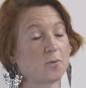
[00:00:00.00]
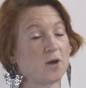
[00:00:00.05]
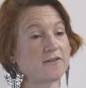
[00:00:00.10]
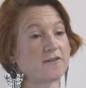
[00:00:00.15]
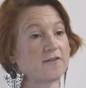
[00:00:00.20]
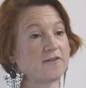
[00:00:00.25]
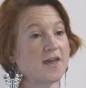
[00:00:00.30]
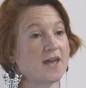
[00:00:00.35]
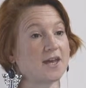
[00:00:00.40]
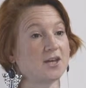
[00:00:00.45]

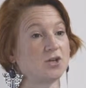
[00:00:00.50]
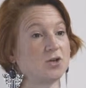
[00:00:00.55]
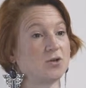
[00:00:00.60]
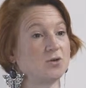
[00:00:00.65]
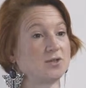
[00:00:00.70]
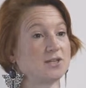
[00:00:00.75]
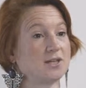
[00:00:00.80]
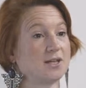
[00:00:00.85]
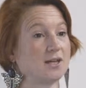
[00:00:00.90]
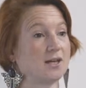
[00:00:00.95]
whether they're
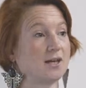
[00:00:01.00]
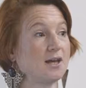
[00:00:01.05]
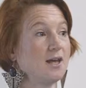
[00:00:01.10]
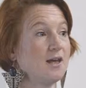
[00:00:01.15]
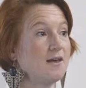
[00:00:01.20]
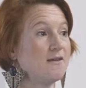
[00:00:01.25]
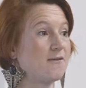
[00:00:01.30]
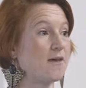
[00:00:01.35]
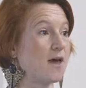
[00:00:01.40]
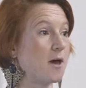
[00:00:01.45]
using
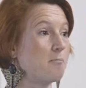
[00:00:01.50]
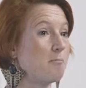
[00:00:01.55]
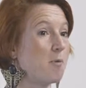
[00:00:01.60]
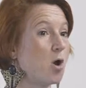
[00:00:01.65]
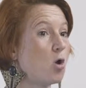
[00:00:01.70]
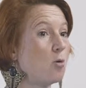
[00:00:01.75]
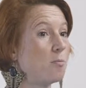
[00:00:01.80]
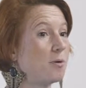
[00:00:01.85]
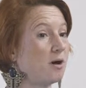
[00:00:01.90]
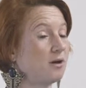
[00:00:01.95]
their
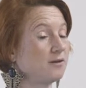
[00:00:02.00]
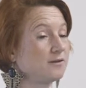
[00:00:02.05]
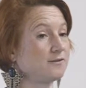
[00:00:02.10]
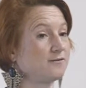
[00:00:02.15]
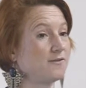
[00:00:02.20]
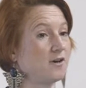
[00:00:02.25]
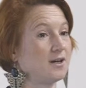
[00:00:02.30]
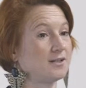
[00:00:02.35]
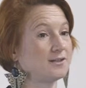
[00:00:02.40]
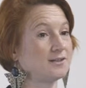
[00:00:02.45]
mobile
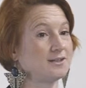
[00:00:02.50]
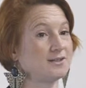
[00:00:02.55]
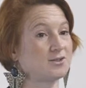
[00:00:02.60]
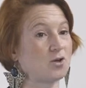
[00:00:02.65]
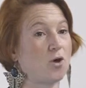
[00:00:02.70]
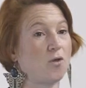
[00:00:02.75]
devices